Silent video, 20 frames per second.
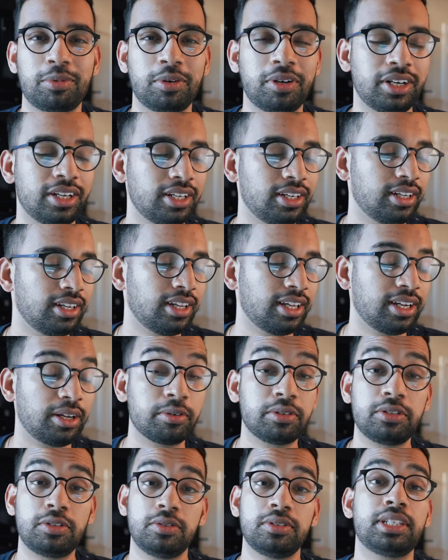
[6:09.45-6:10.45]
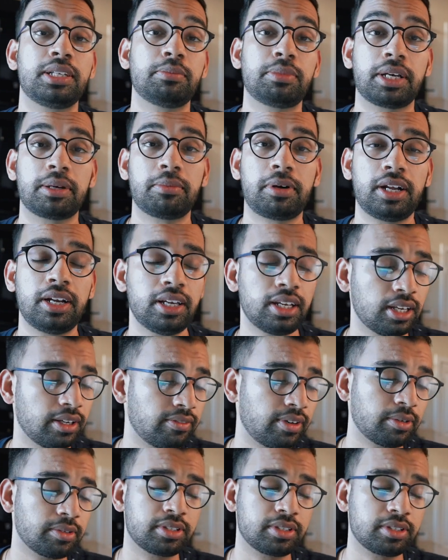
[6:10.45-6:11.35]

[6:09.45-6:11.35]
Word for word: one and I was using Picmonic, if I